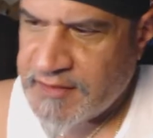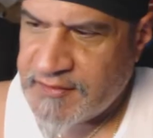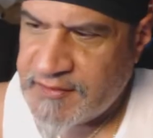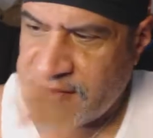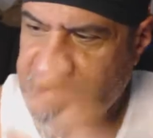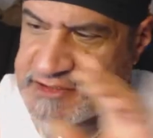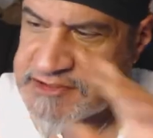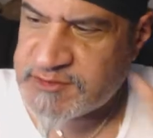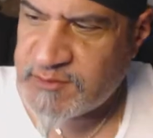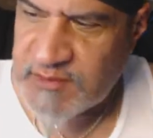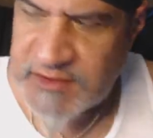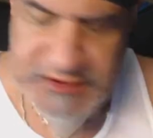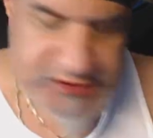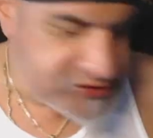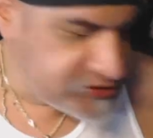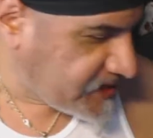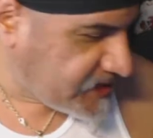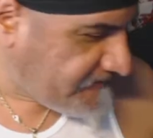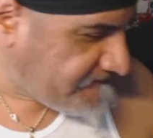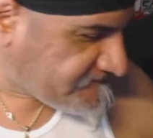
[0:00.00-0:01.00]
This
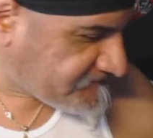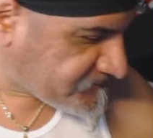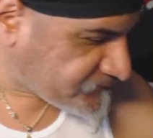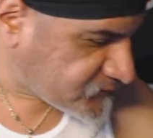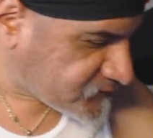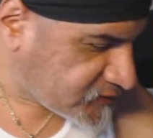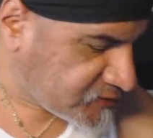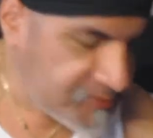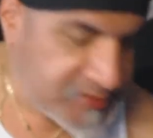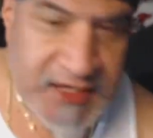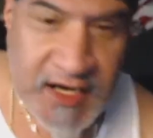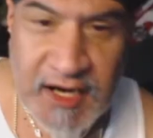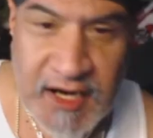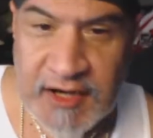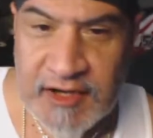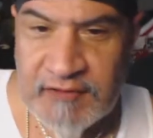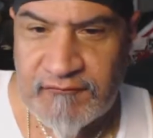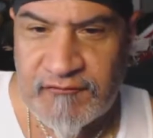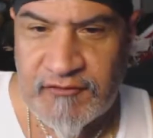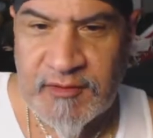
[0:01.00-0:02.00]
was
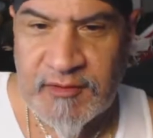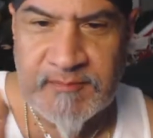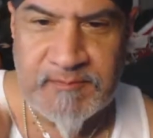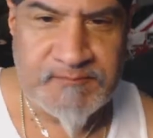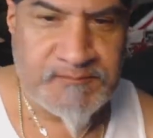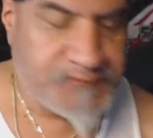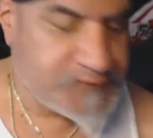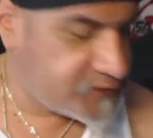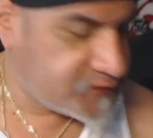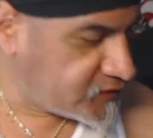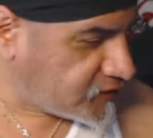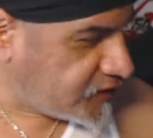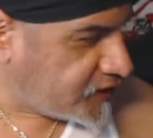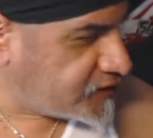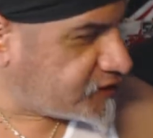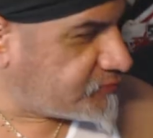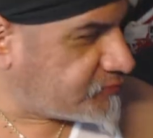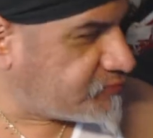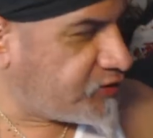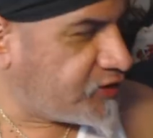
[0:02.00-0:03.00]
Madonna from the
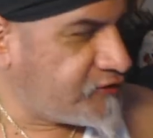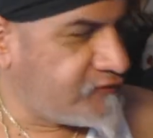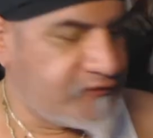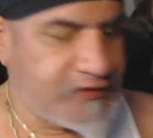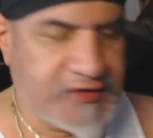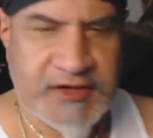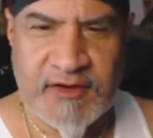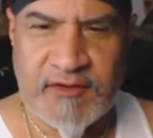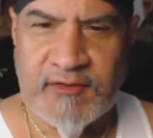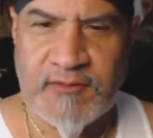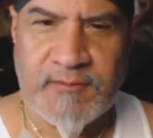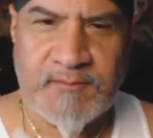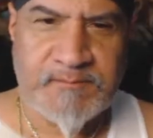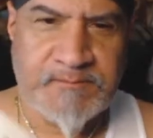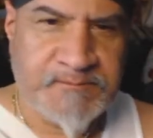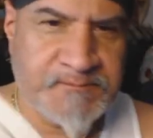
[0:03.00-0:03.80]
Like a Prayer video.